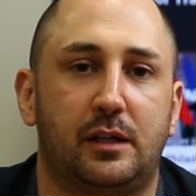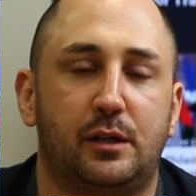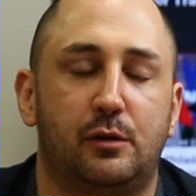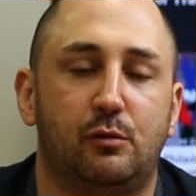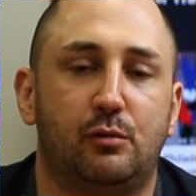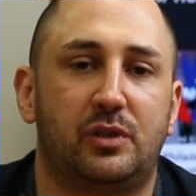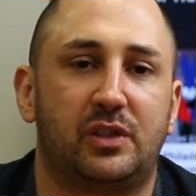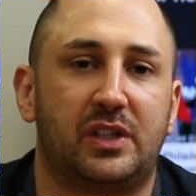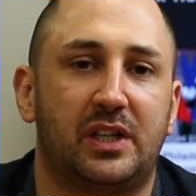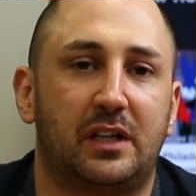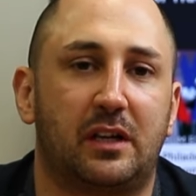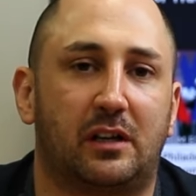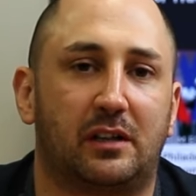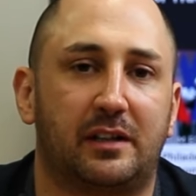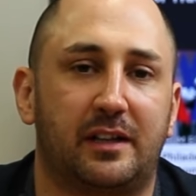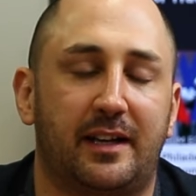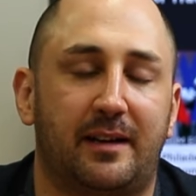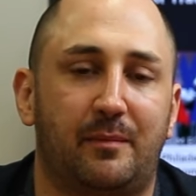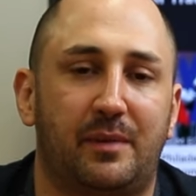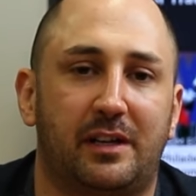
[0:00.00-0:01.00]
You sit
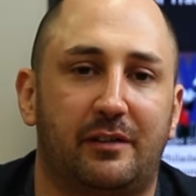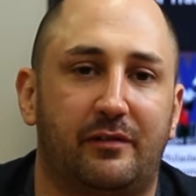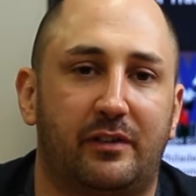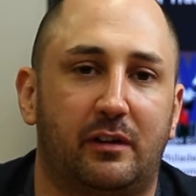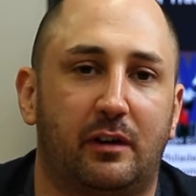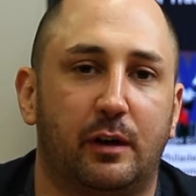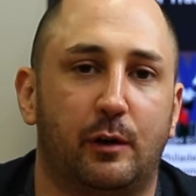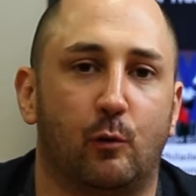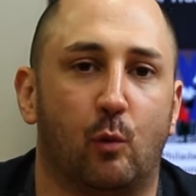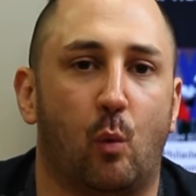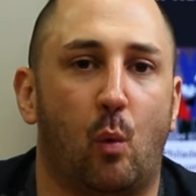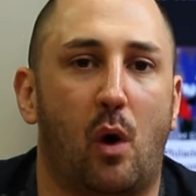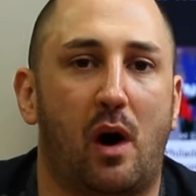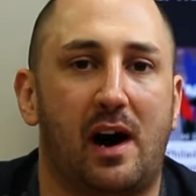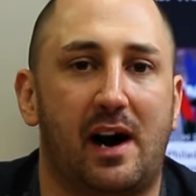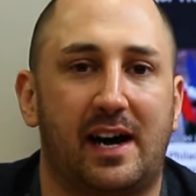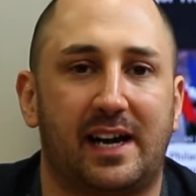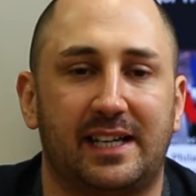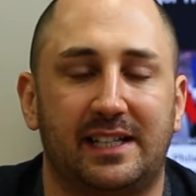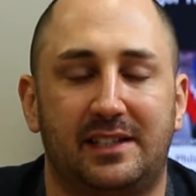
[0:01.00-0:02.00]
on them in a very
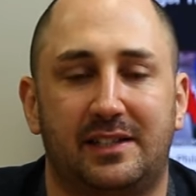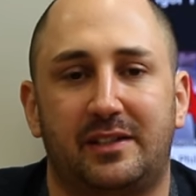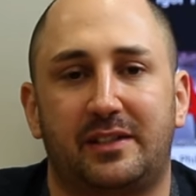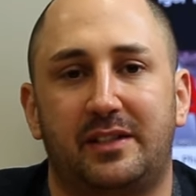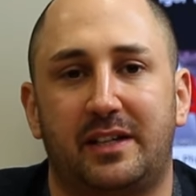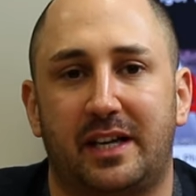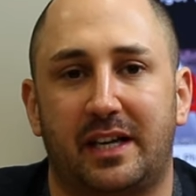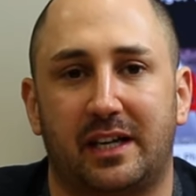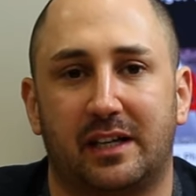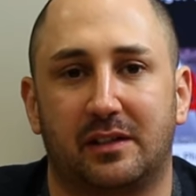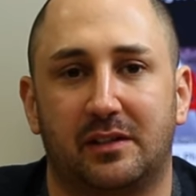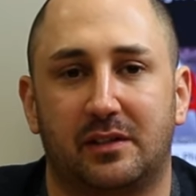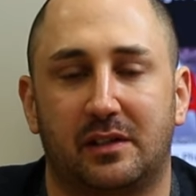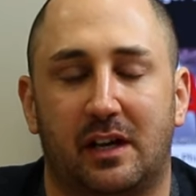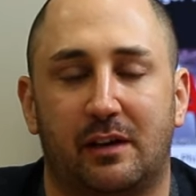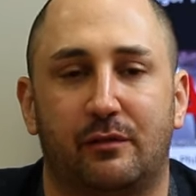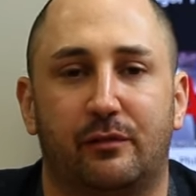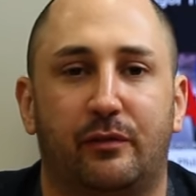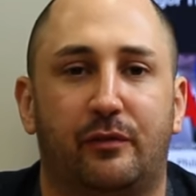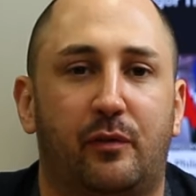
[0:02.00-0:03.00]
wide stance,
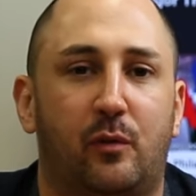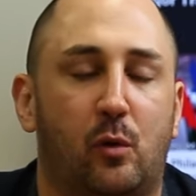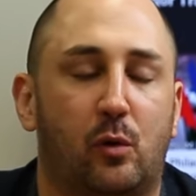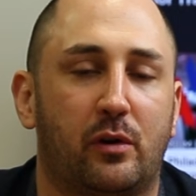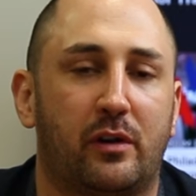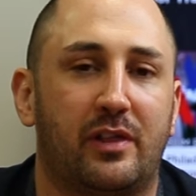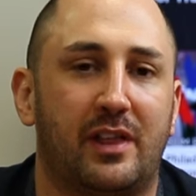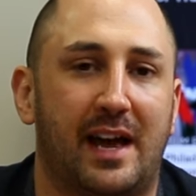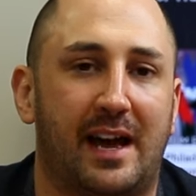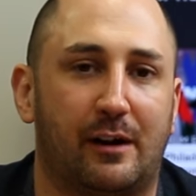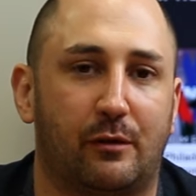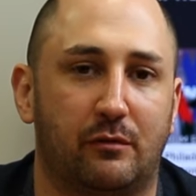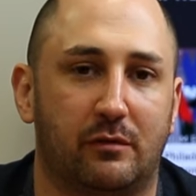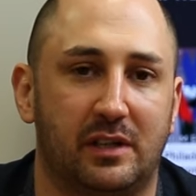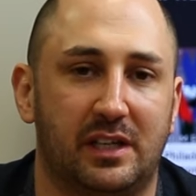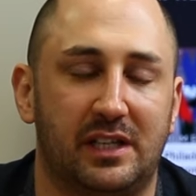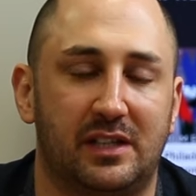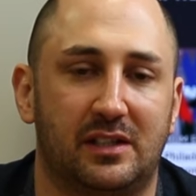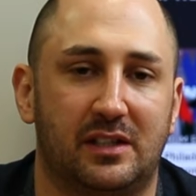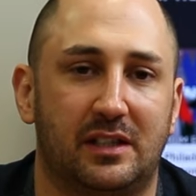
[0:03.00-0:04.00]
and for that
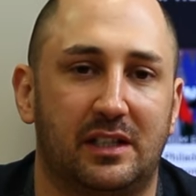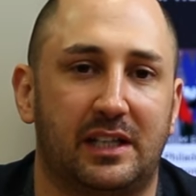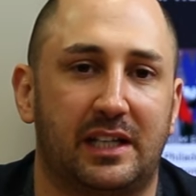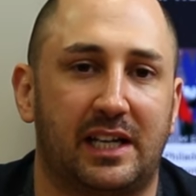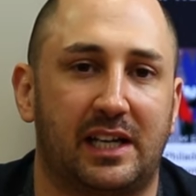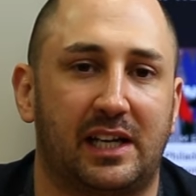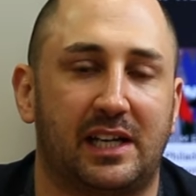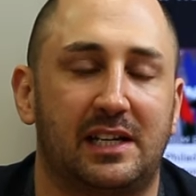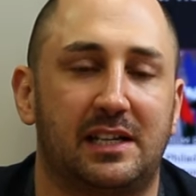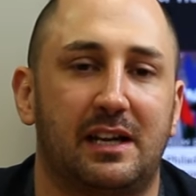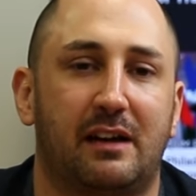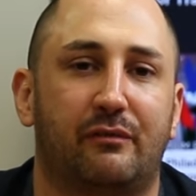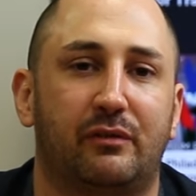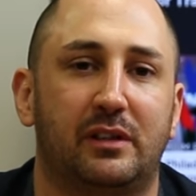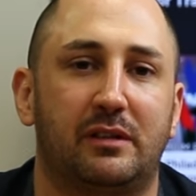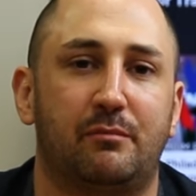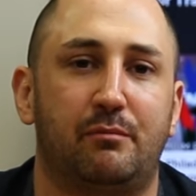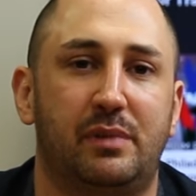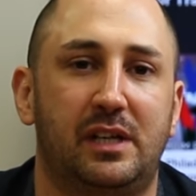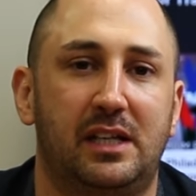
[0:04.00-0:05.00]
reason, it can
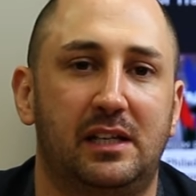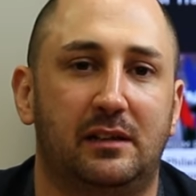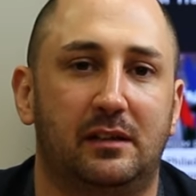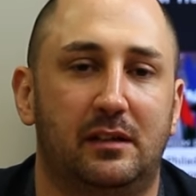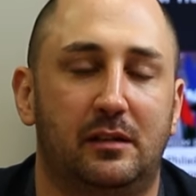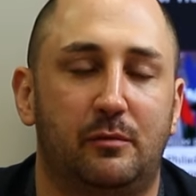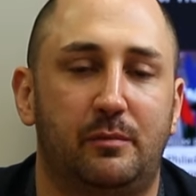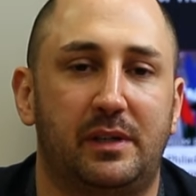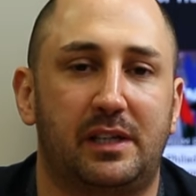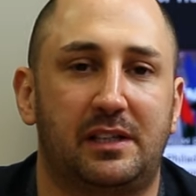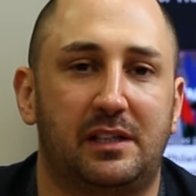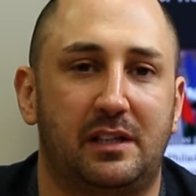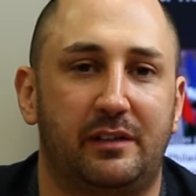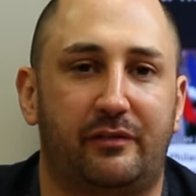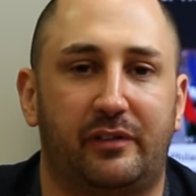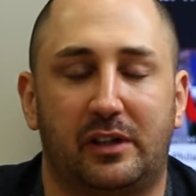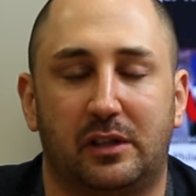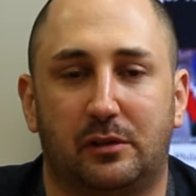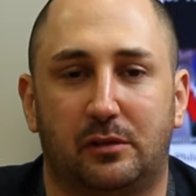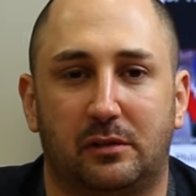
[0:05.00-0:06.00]
definitely be a little bit
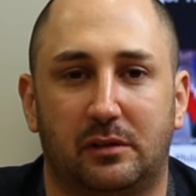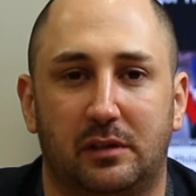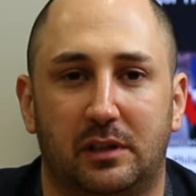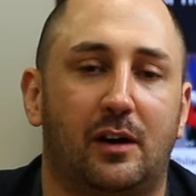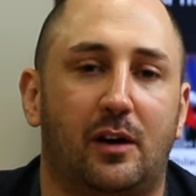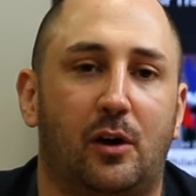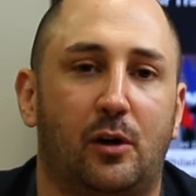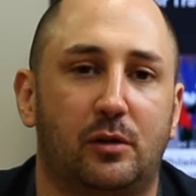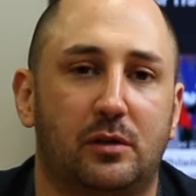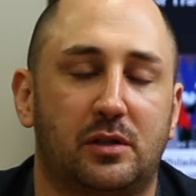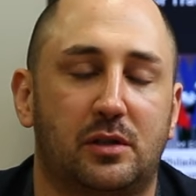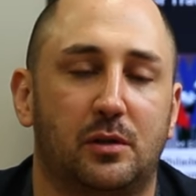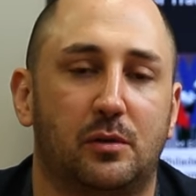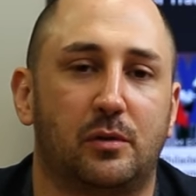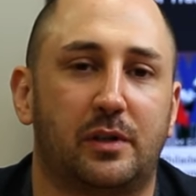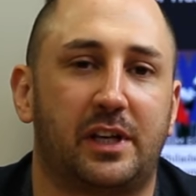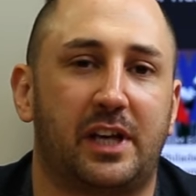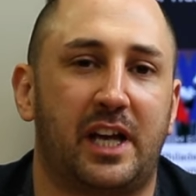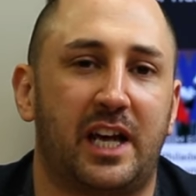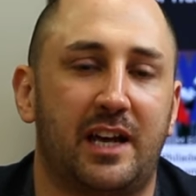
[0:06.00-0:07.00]
difficult. Also,
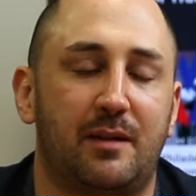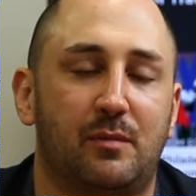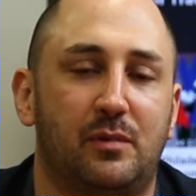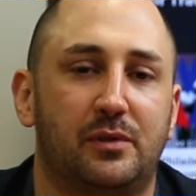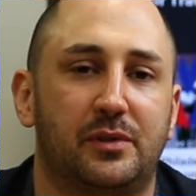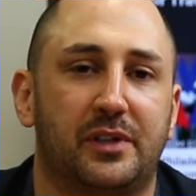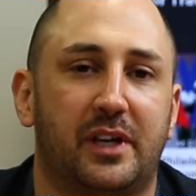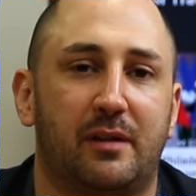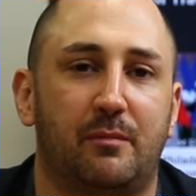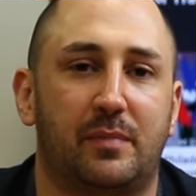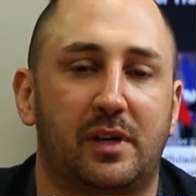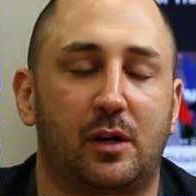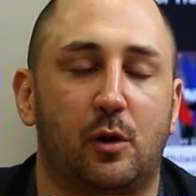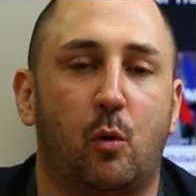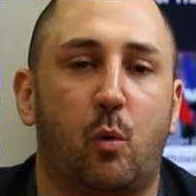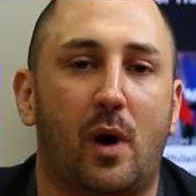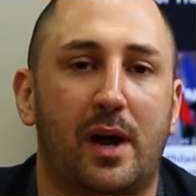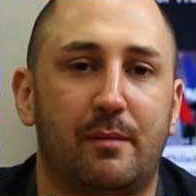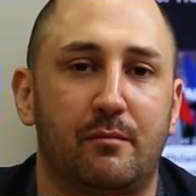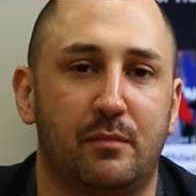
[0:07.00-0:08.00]
camels can be
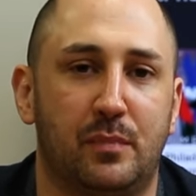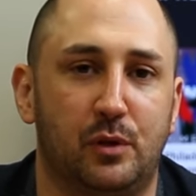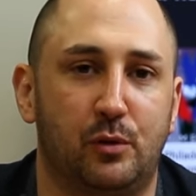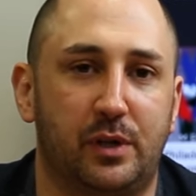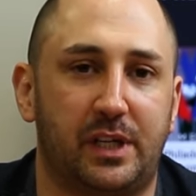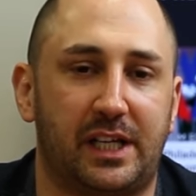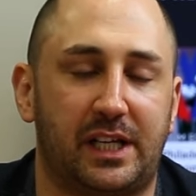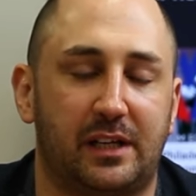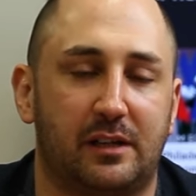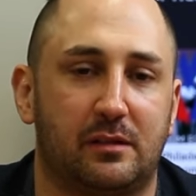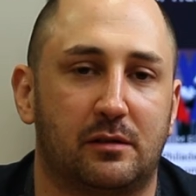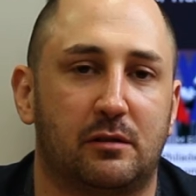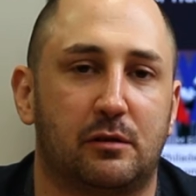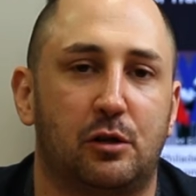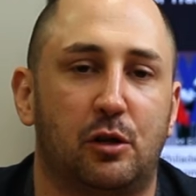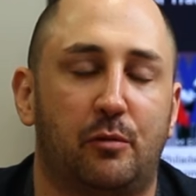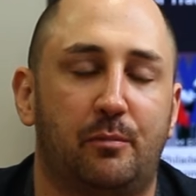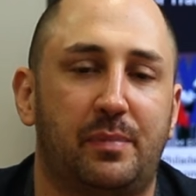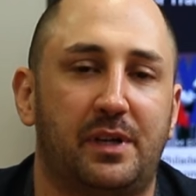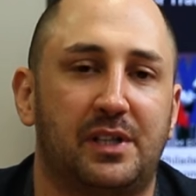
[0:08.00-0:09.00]
quite moody, so
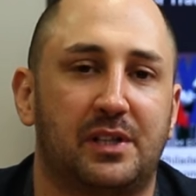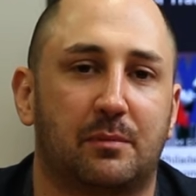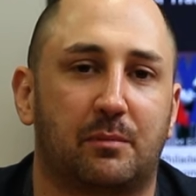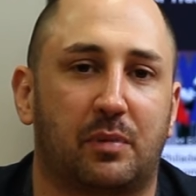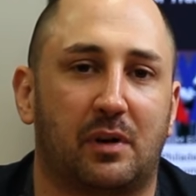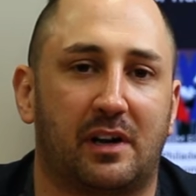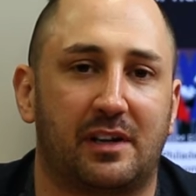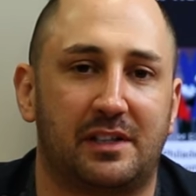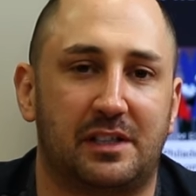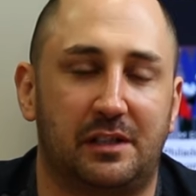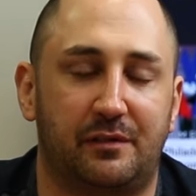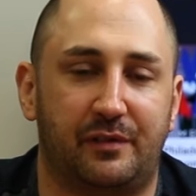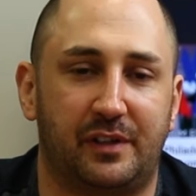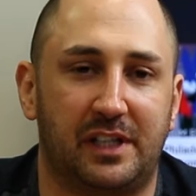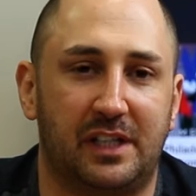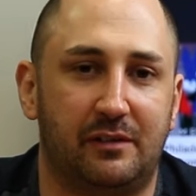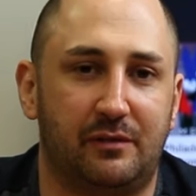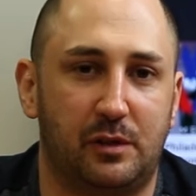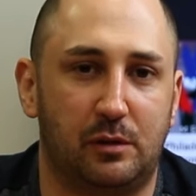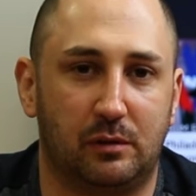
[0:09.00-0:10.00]
don't be surprised if he
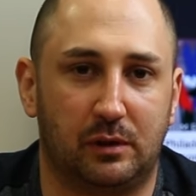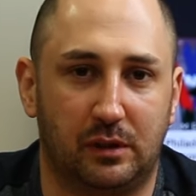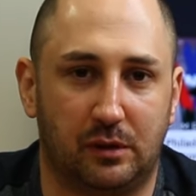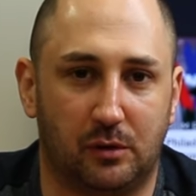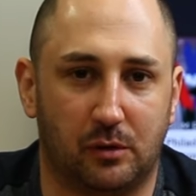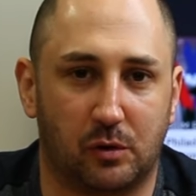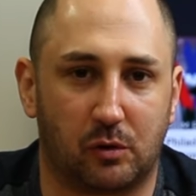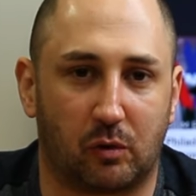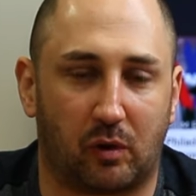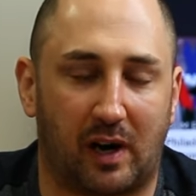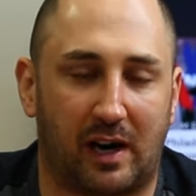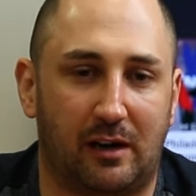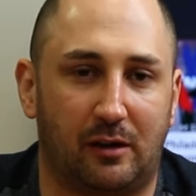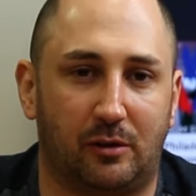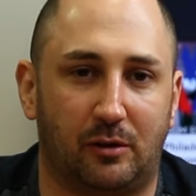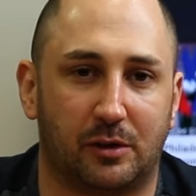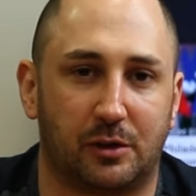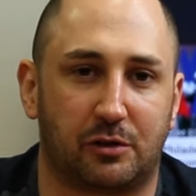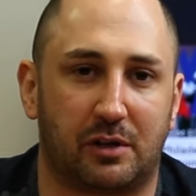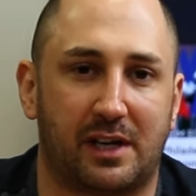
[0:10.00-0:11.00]
gives you a little
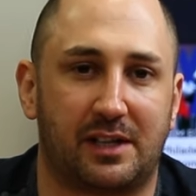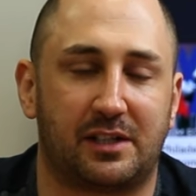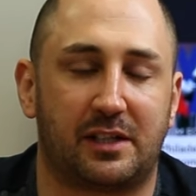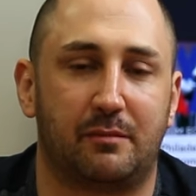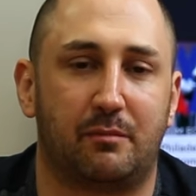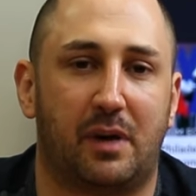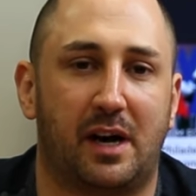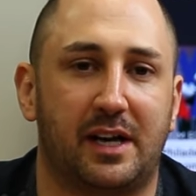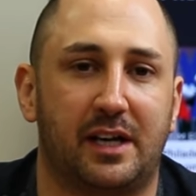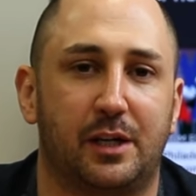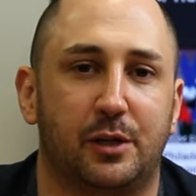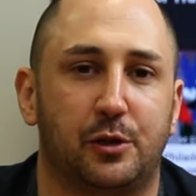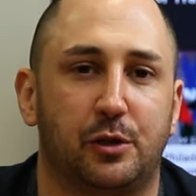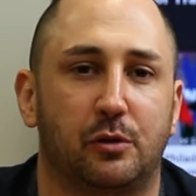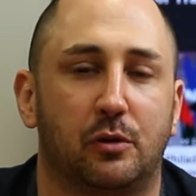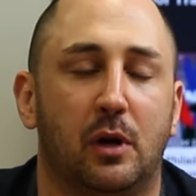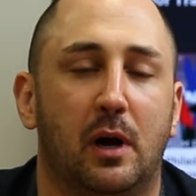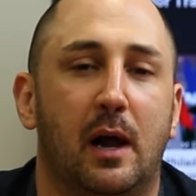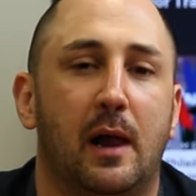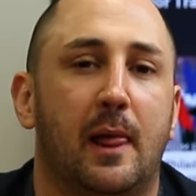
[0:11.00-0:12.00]
growl or tries to bite at you.